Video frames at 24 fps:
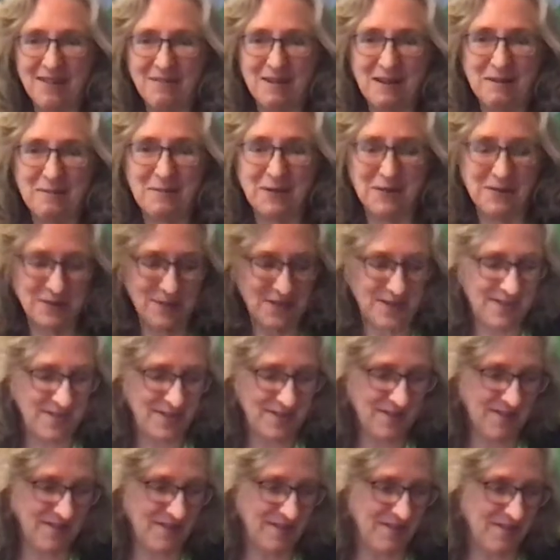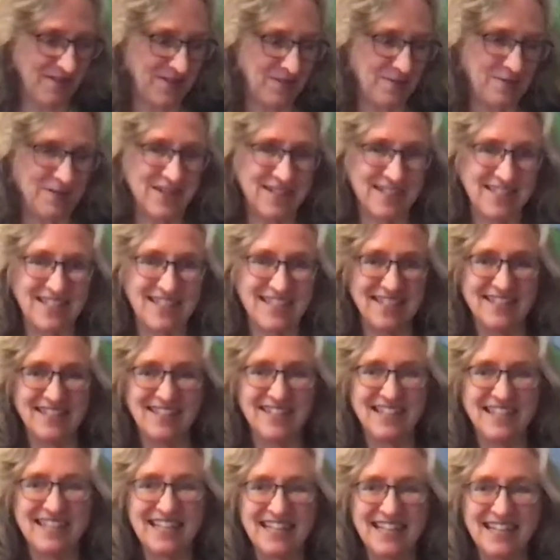rainbow stew if you want to.
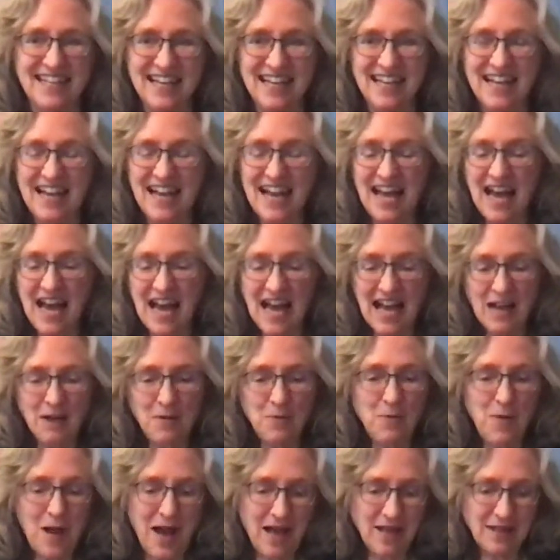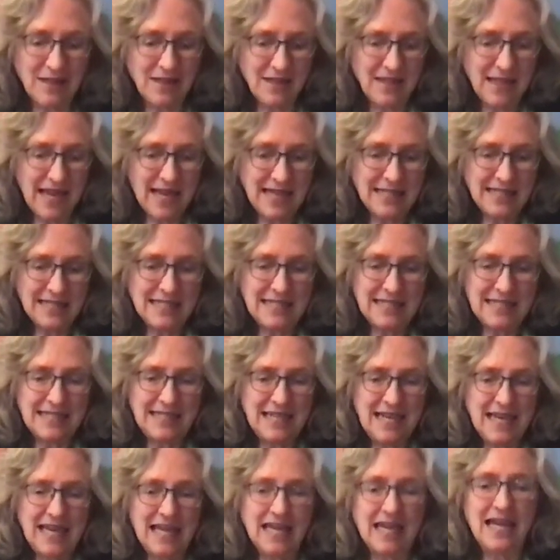Well, let's
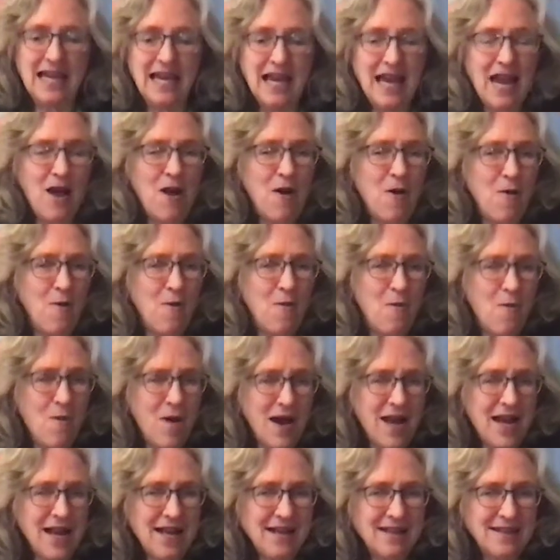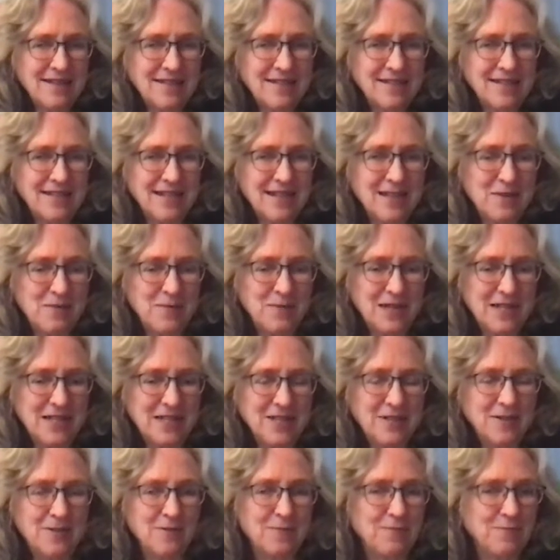see. What else can we
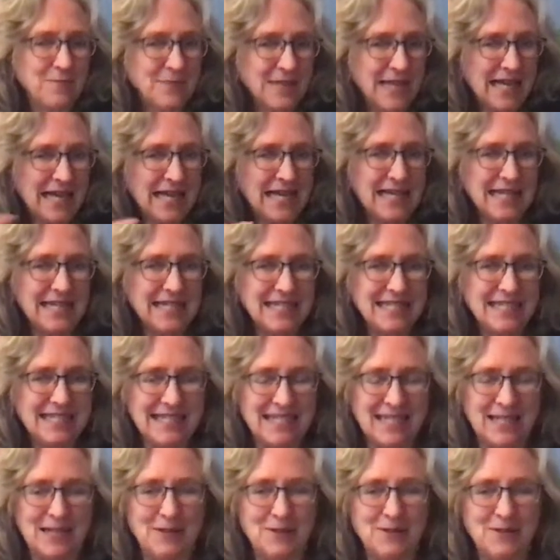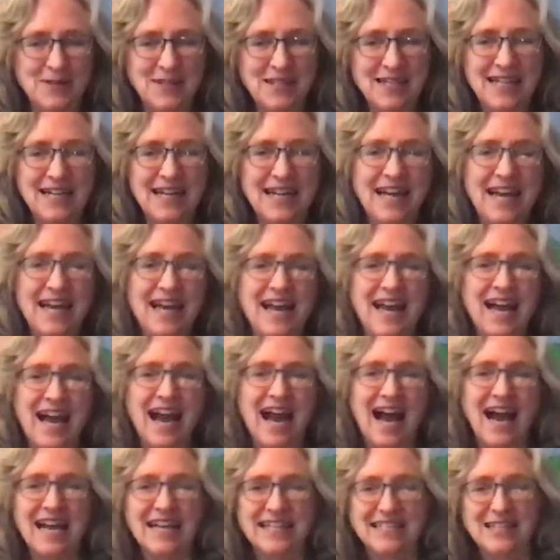do? I know.
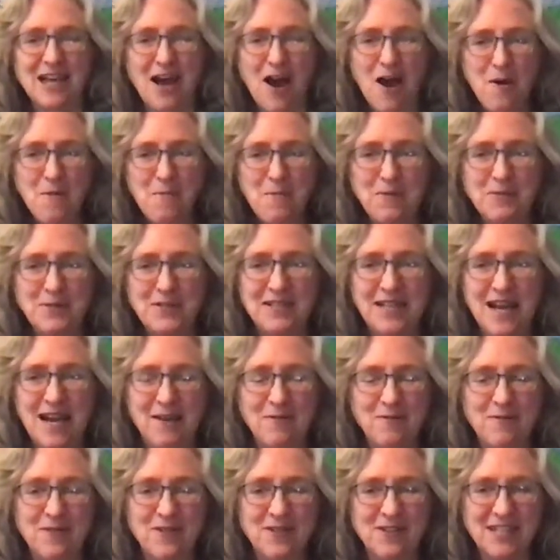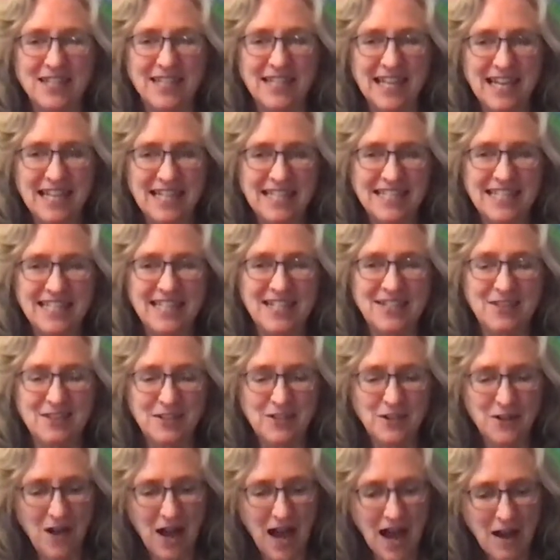It's almost time for lunch here,
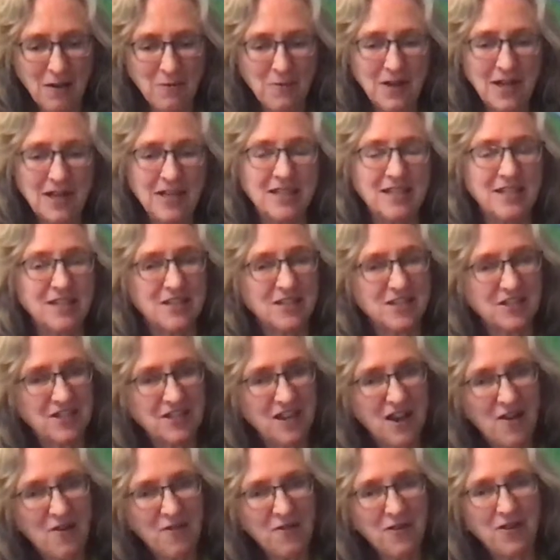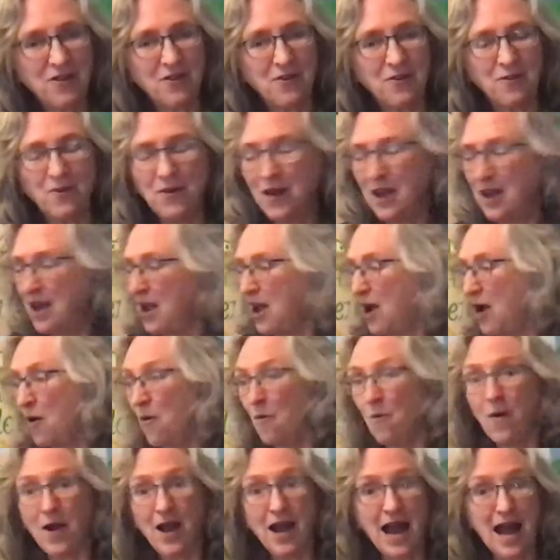so I wanted to show you
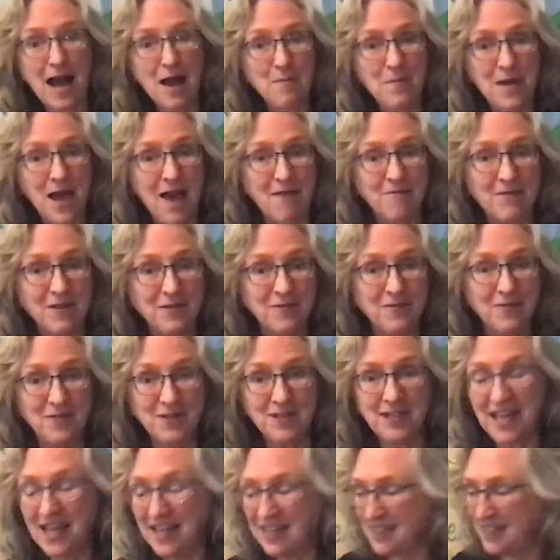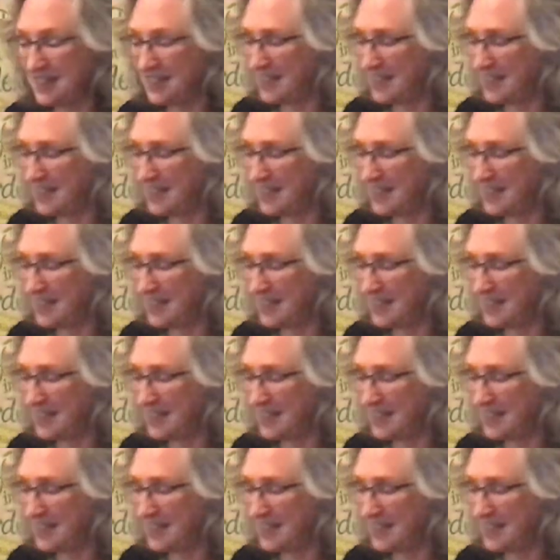what I'm having for lunch